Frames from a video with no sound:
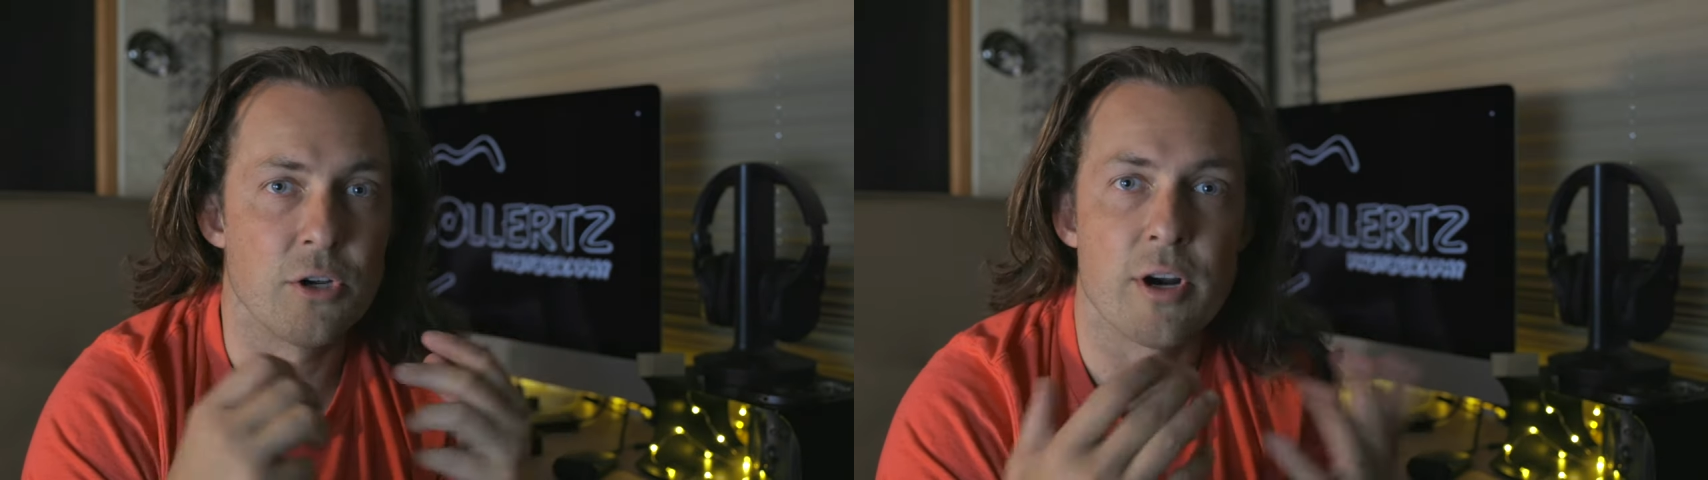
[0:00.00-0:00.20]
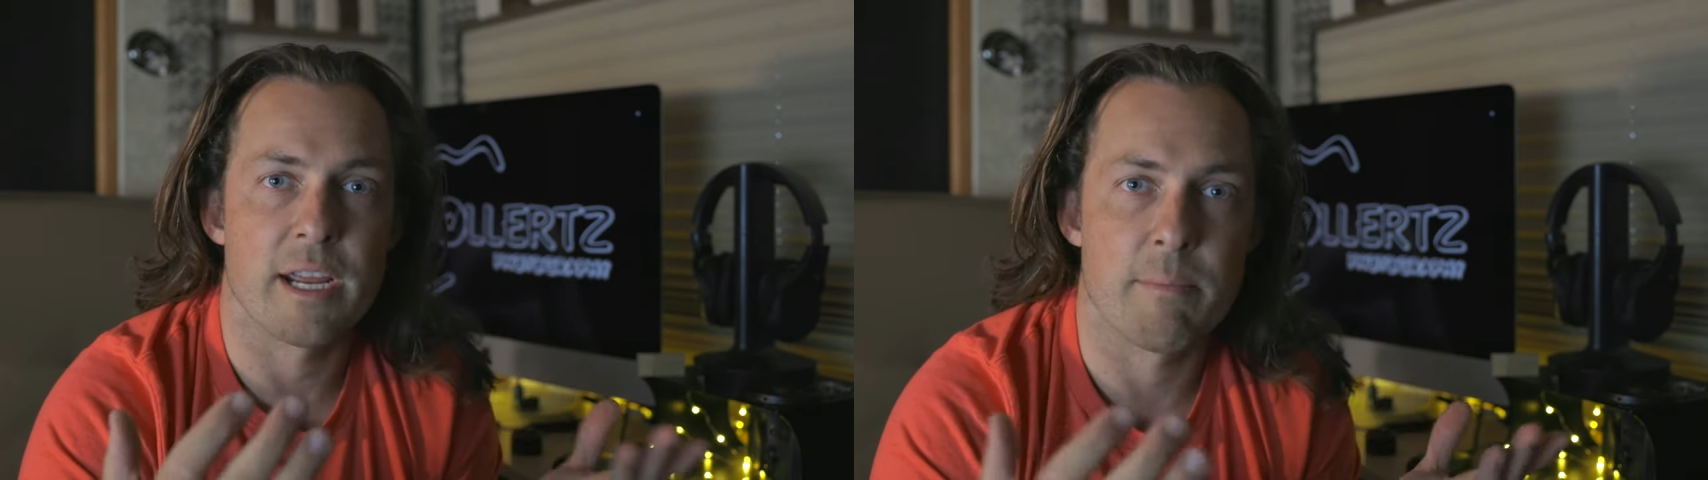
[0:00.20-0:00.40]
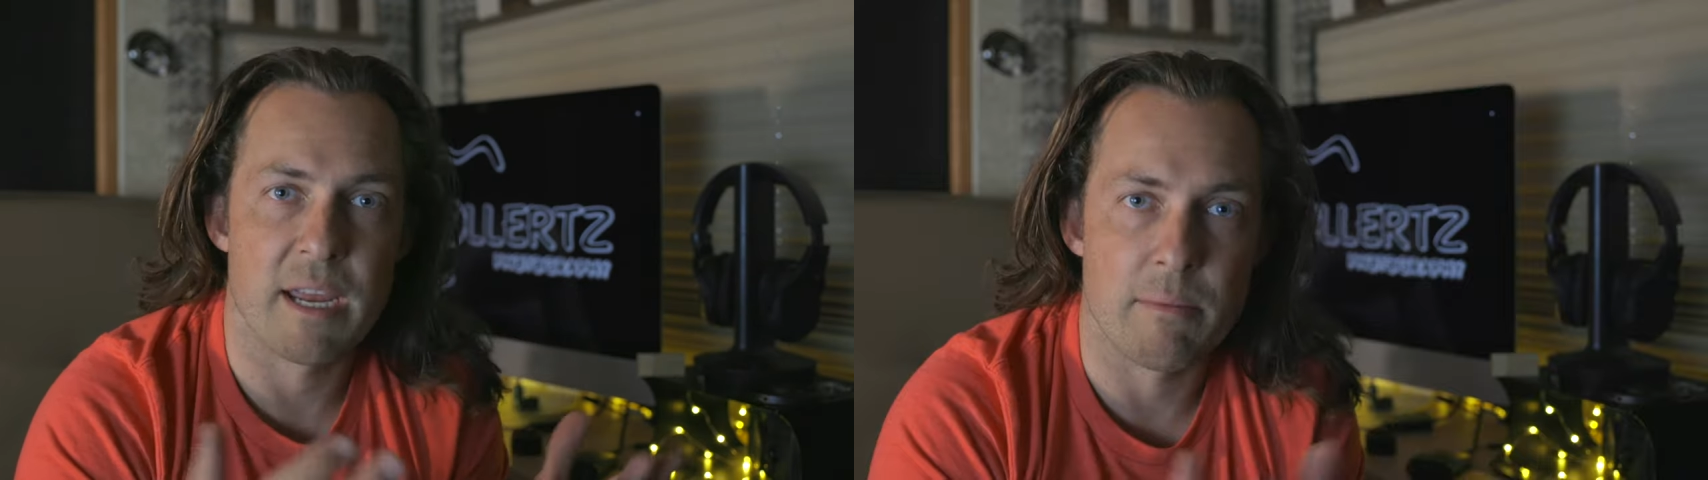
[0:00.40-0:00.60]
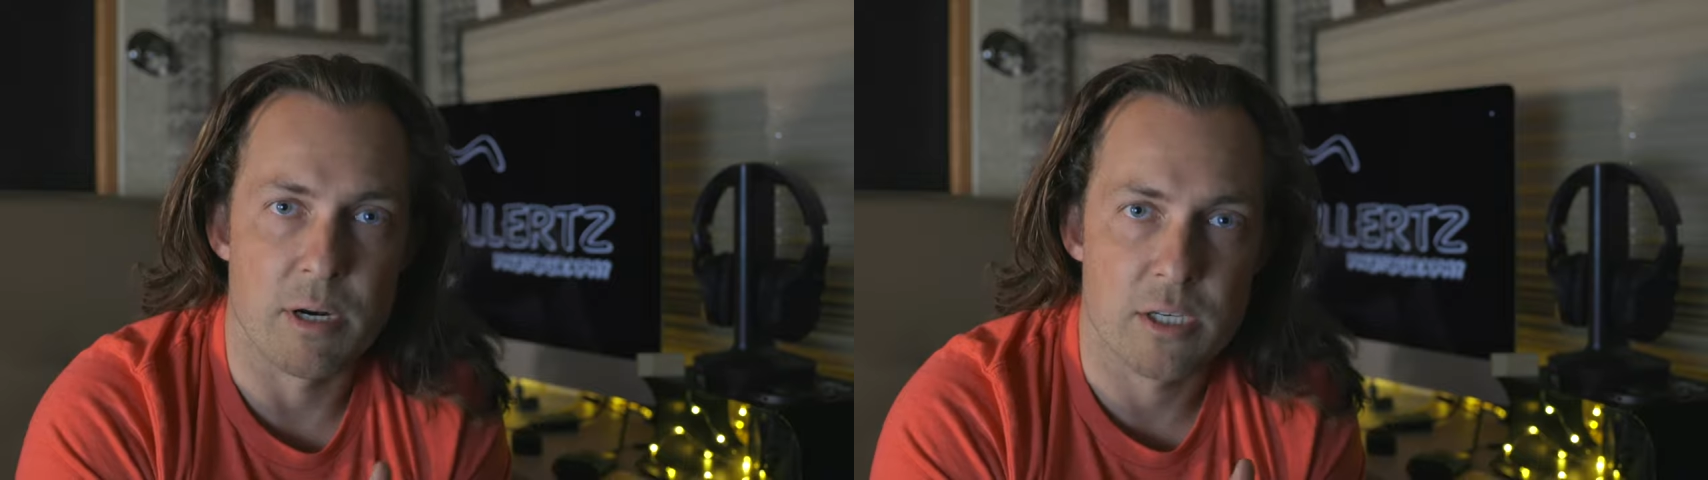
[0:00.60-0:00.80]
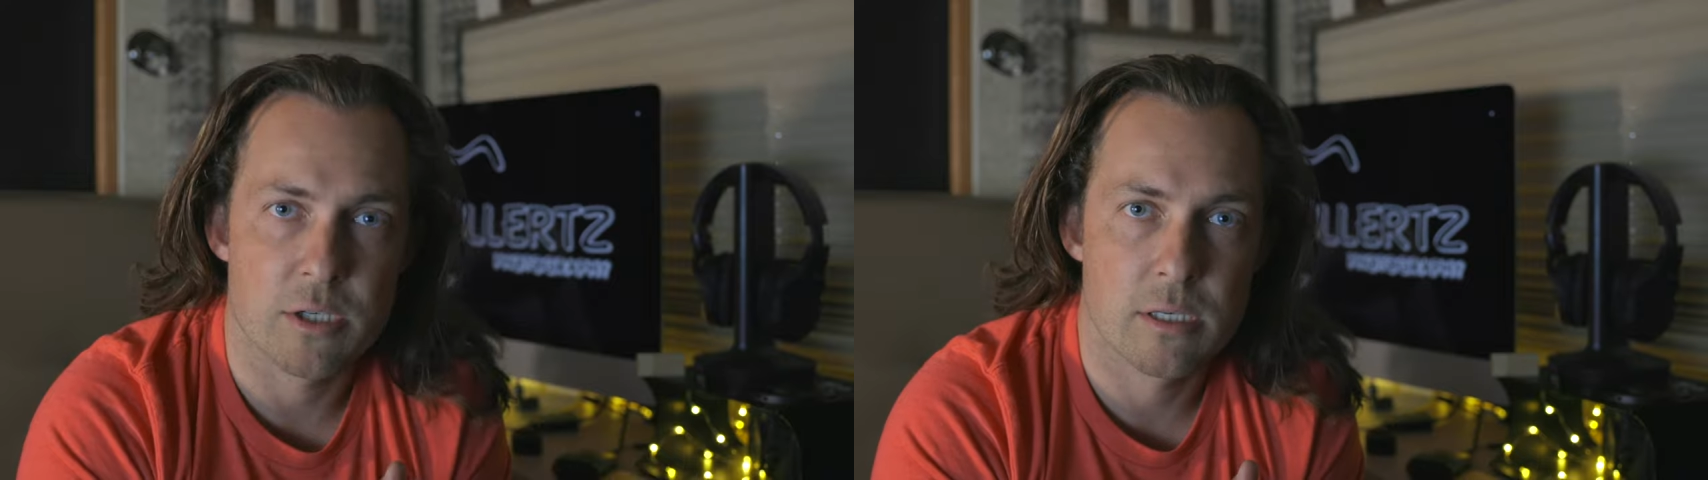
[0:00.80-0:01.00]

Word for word: don't get paid much.